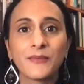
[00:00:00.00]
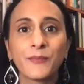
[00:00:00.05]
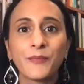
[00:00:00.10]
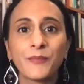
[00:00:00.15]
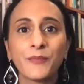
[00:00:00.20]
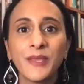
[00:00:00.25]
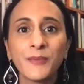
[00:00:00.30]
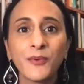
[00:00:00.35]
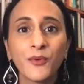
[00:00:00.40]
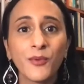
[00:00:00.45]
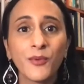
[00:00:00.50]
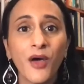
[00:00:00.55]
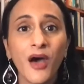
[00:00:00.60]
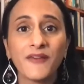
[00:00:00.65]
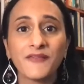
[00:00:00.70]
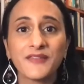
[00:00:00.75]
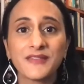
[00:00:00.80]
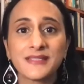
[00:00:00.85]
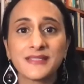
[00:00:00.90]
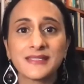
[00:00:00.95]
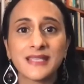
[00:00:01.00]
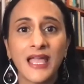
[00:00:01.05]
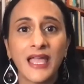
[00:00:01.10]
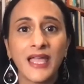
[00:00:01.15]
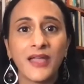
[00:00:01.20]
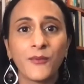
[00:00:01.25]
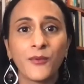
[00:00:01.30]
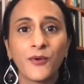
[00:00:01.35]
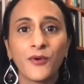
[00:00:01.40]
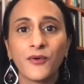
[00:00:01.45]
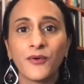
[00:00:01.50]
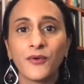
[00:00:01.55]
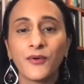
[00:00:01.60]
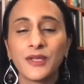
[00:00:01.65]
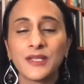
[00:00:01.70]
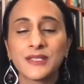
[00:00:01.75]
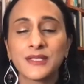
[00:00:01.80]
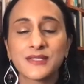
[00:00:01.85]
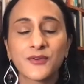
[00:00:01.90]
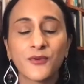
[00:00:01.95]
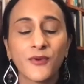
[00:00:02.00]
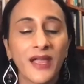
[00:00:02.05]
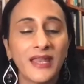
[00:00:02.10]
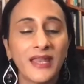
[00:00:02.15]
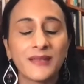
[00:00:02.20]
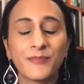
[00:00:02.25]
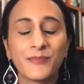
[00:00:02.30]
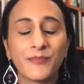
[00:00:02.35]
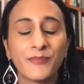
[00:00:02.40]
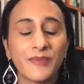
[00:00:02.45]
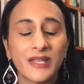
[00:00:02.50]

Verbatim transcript: People will often say, well, it's great,